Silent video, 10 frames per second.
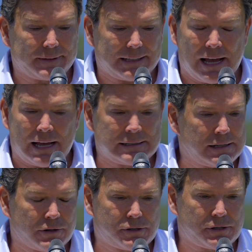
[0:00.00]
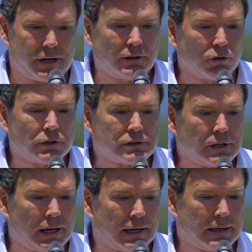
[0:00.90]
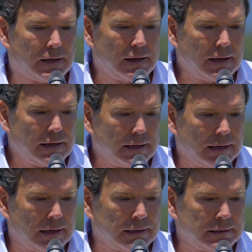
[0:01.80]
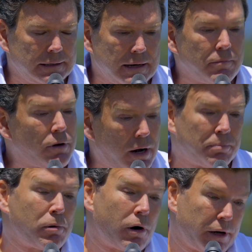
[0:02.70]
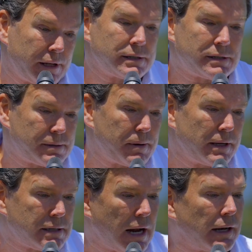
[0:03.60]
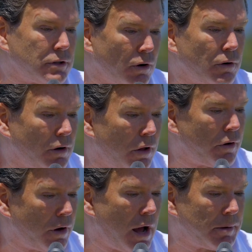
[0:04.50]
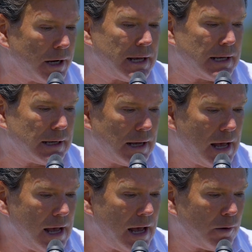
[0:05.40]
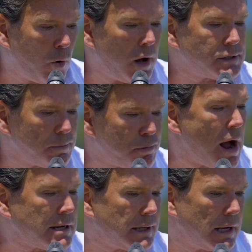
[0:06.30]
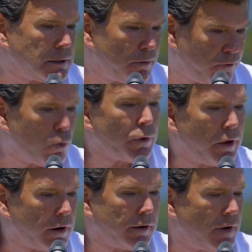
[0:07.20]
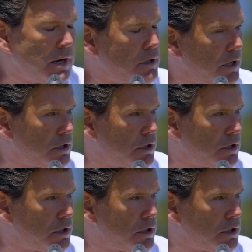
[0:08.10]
guys, it looks like the Democratic Party is kind of turning on their nominee and wants a process before their convention in